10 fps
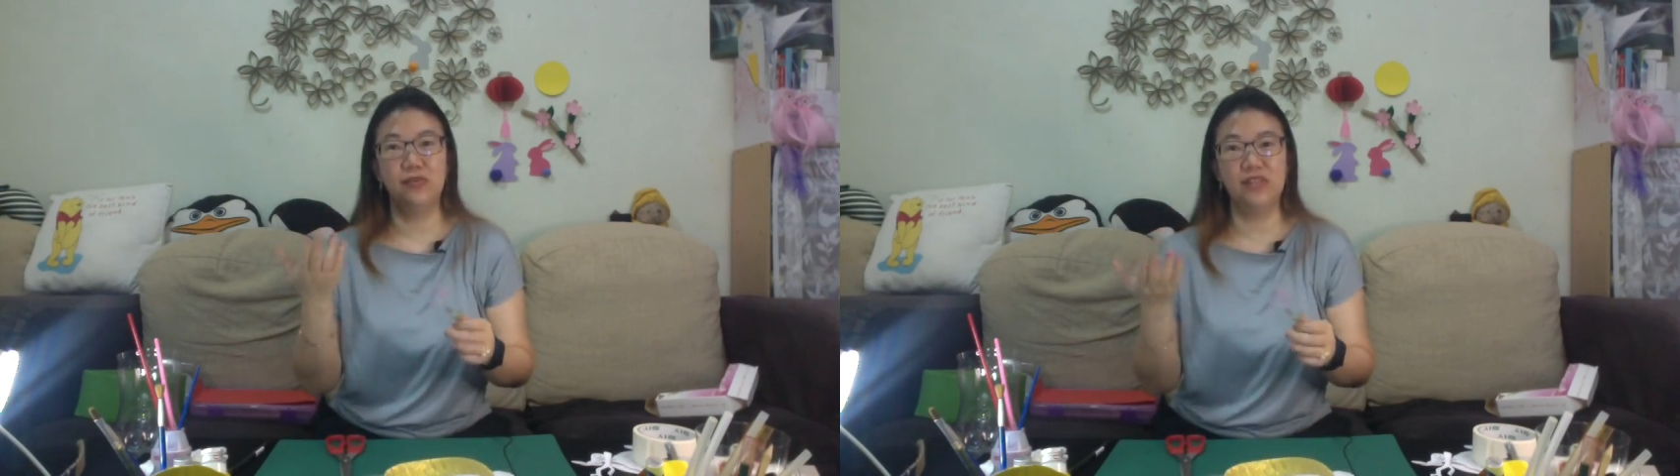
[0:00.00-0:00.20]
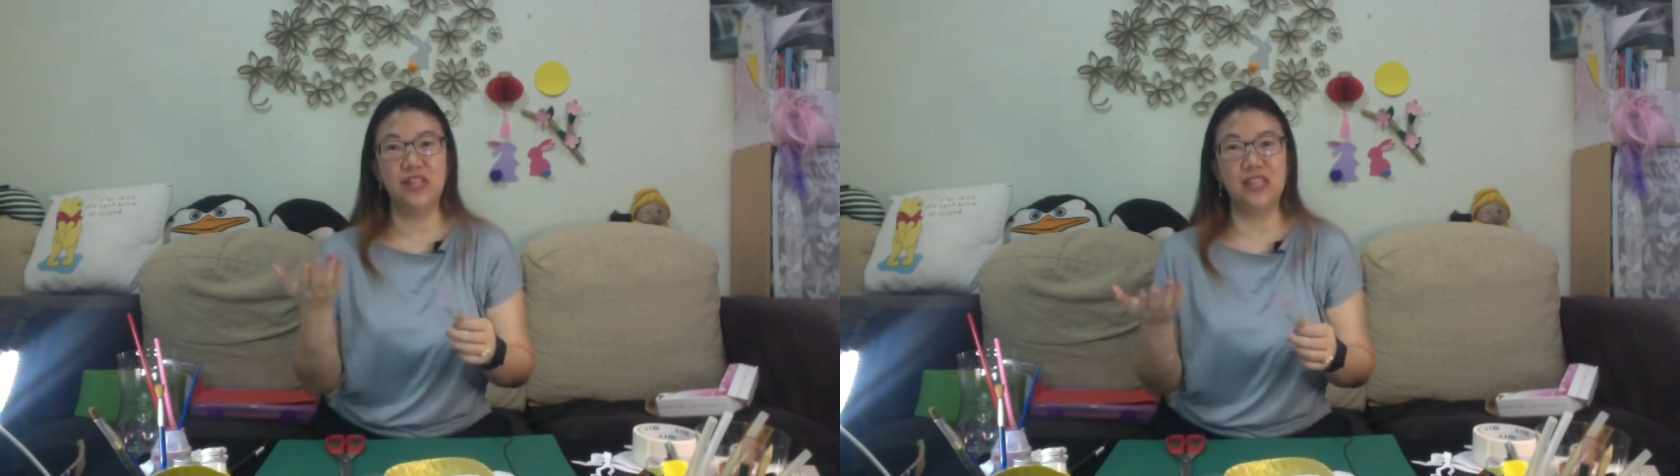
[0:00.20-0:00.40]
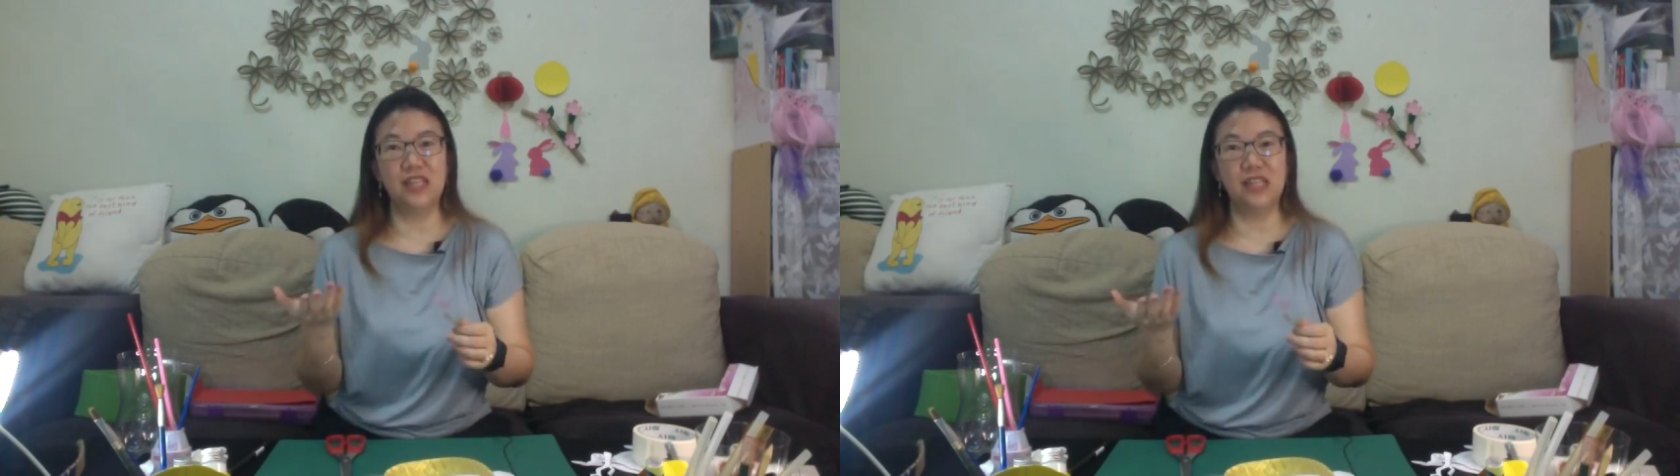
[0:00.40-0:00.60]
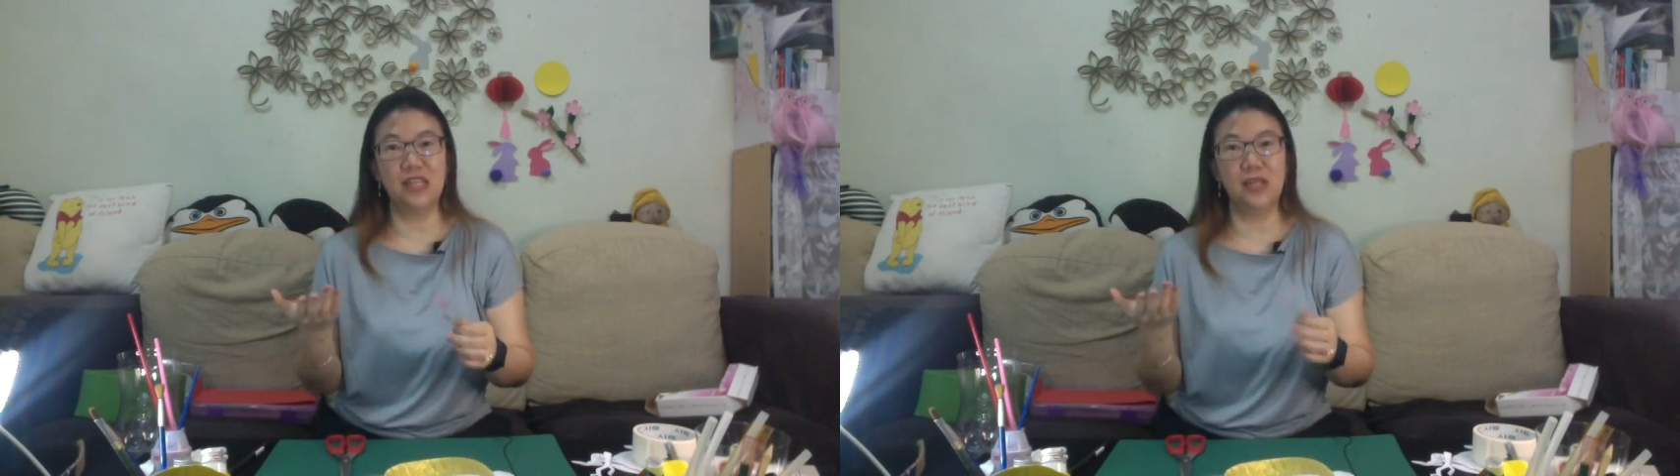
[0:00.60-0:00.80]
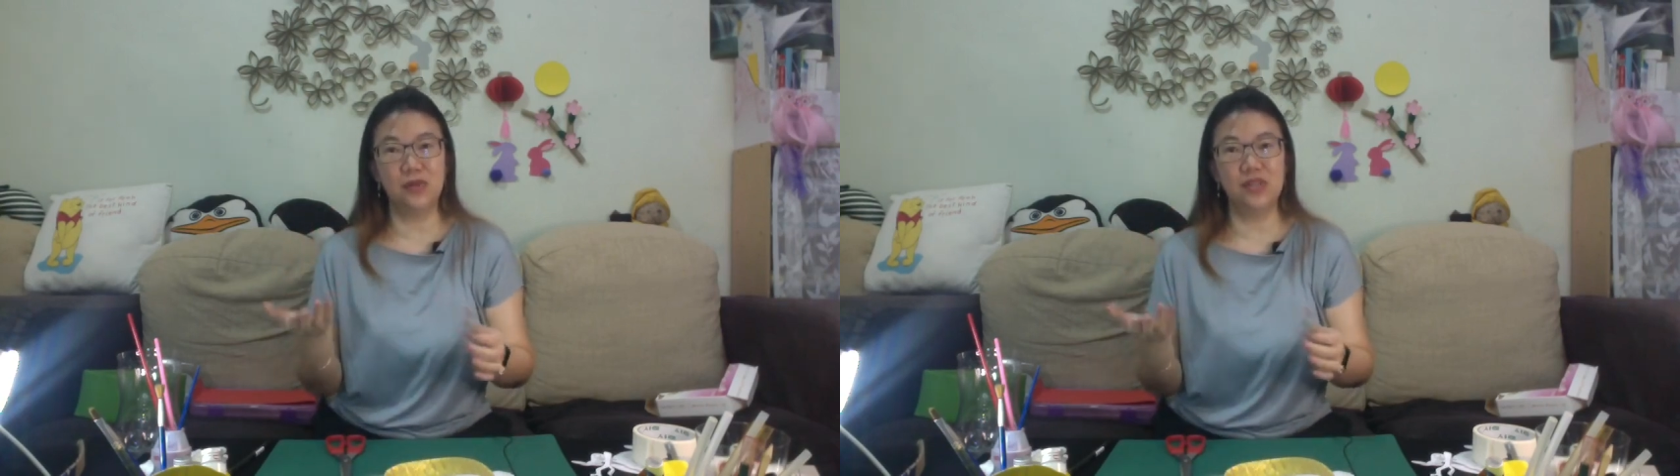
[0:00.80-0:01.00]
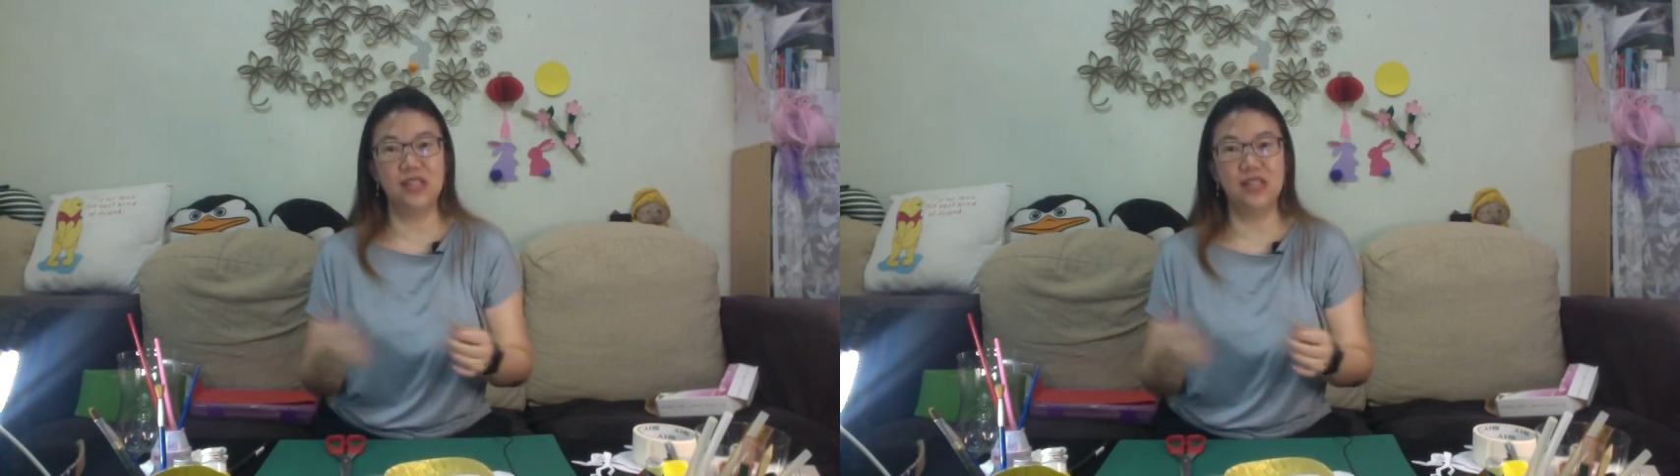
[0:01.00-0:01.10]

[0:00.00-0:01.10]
3D look,